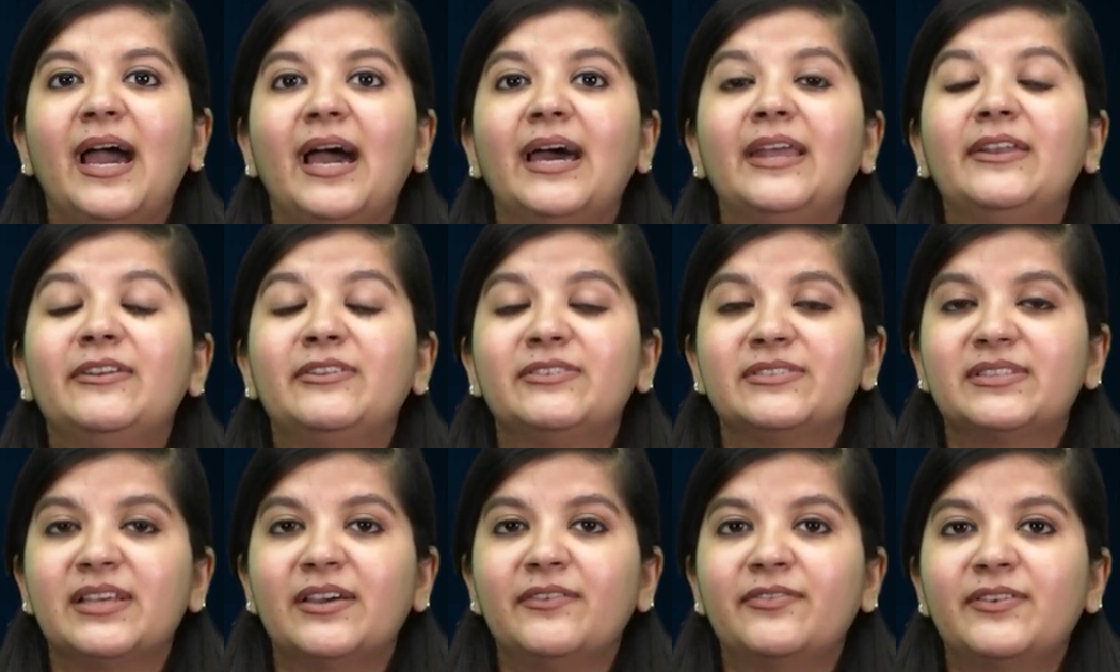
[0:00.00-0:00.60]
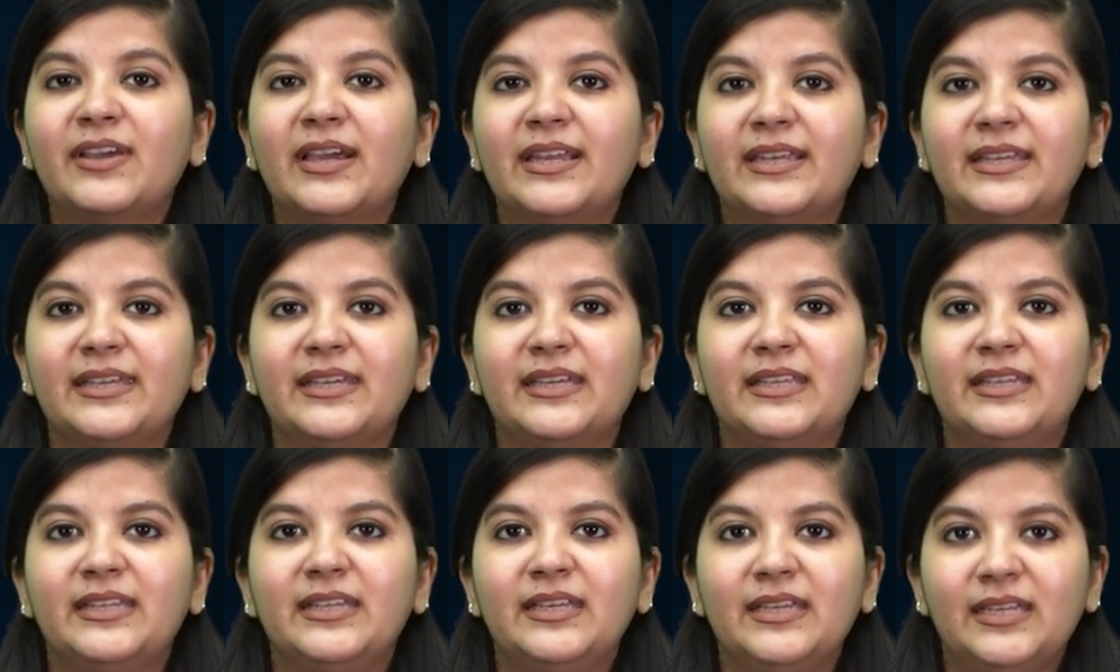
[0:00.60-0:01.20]
and reserved
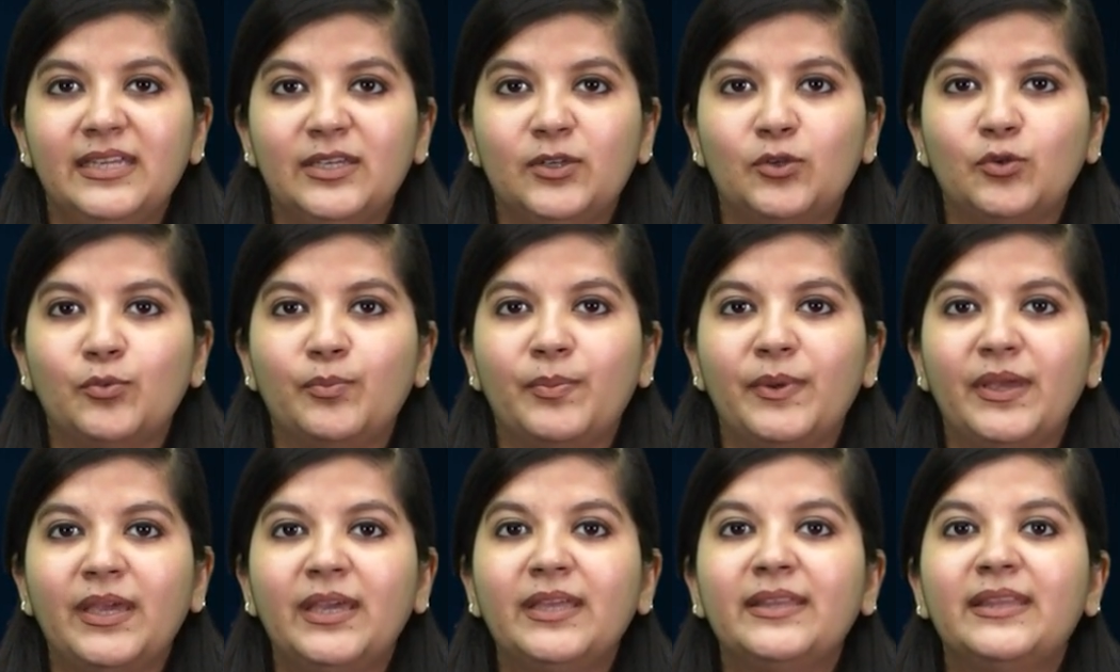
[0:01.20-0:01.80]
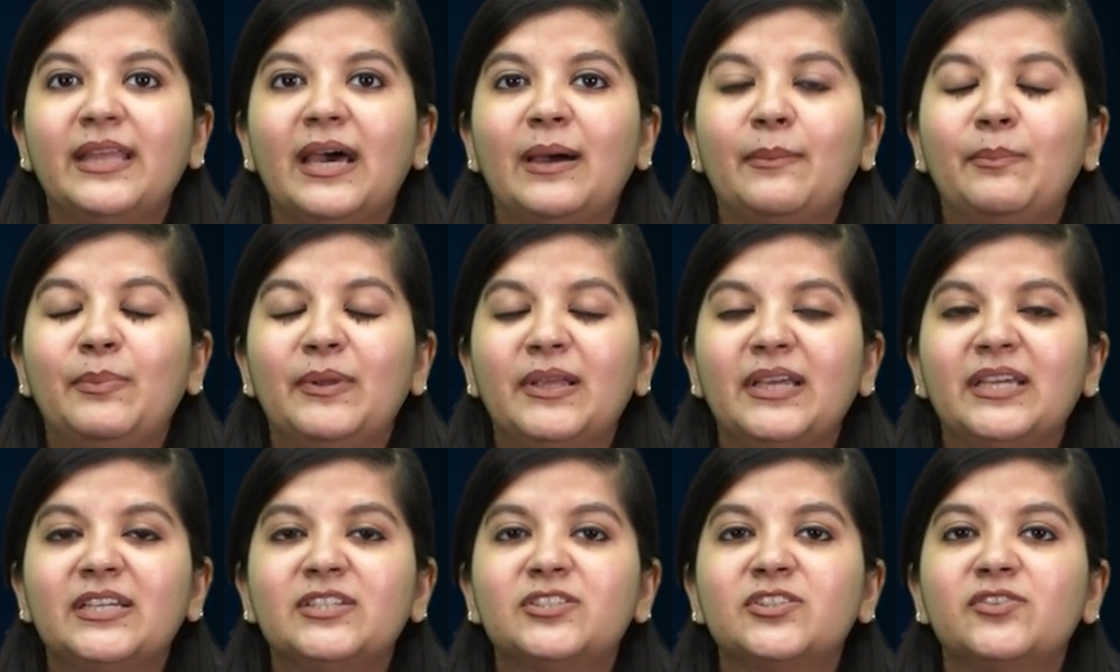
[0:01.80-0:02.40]
category need to pay the
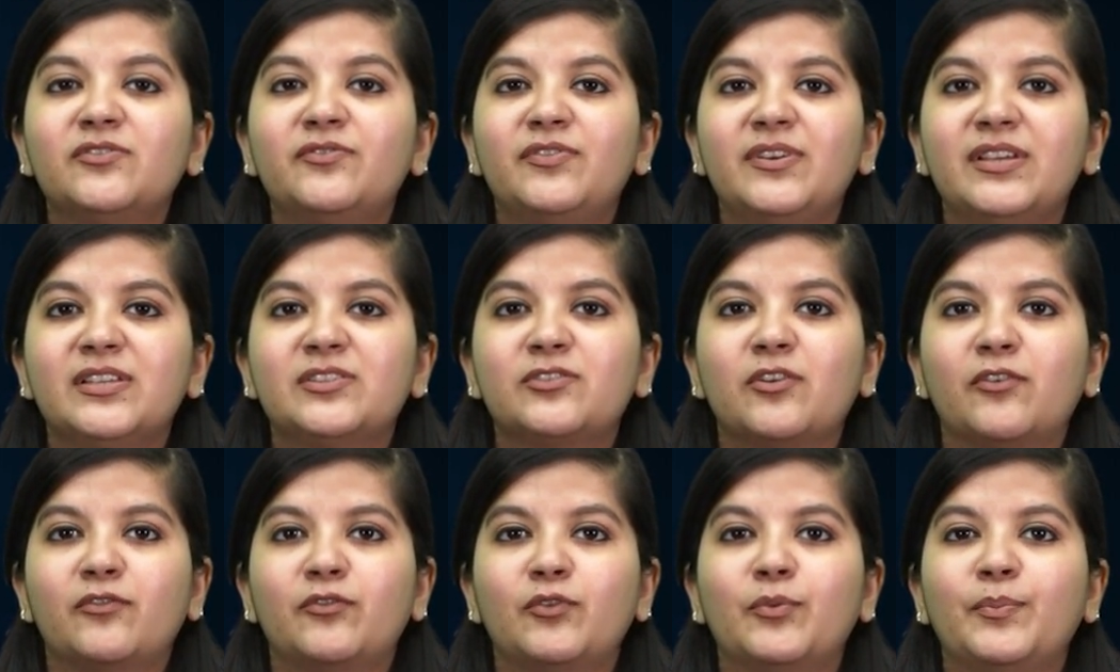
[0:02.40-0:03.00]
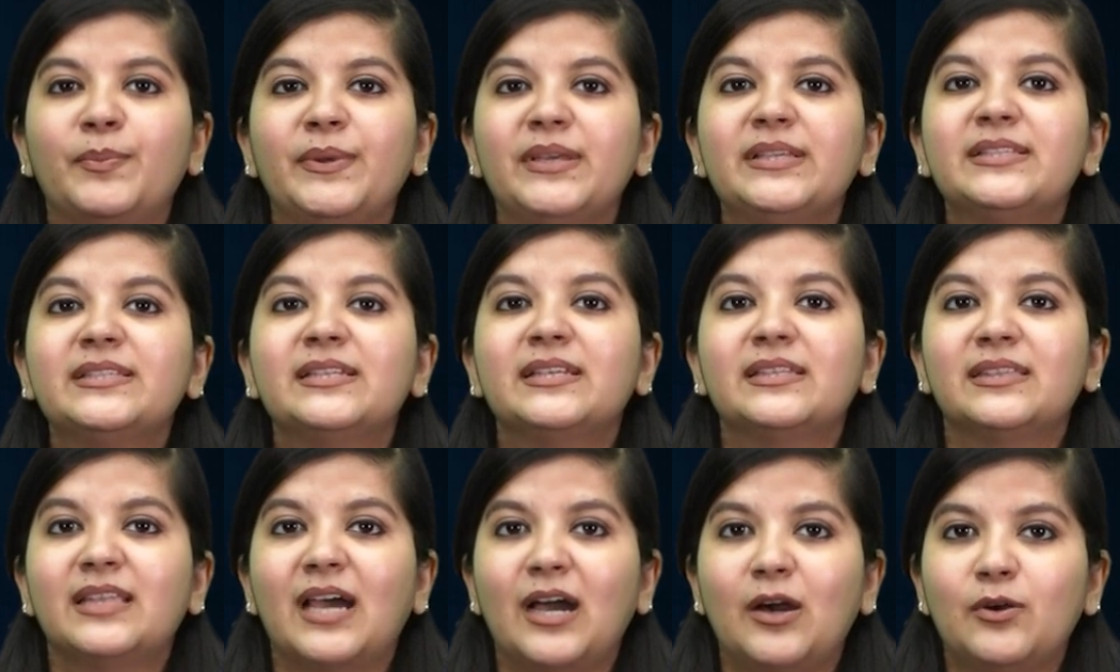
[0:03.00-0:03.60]
application fees of rupees one
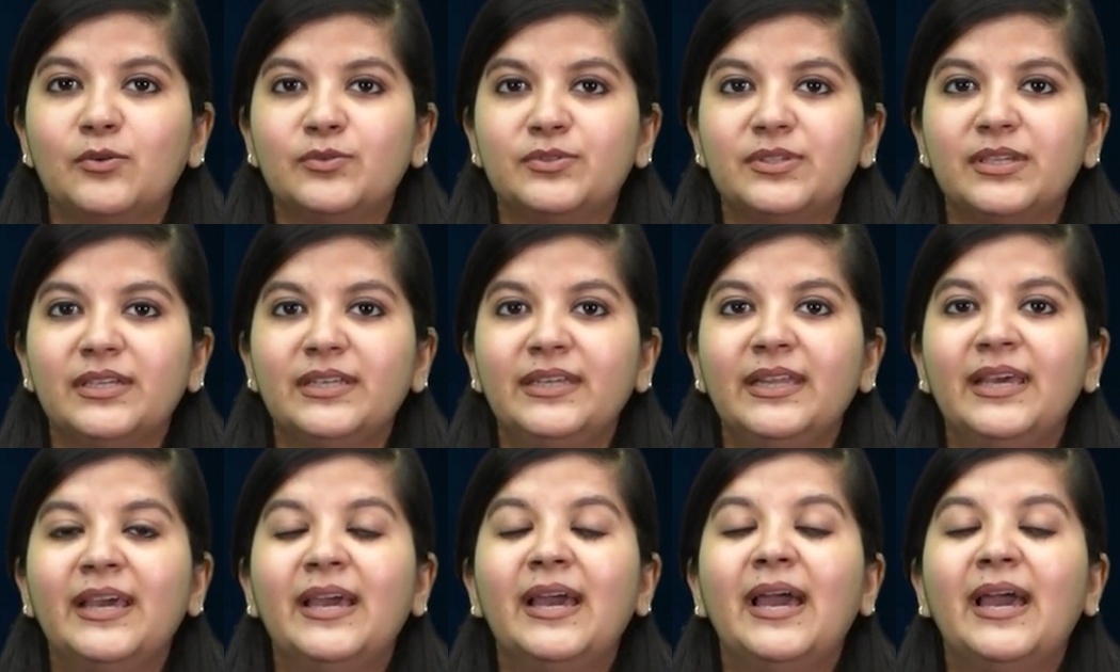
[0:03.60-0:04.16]
thousand,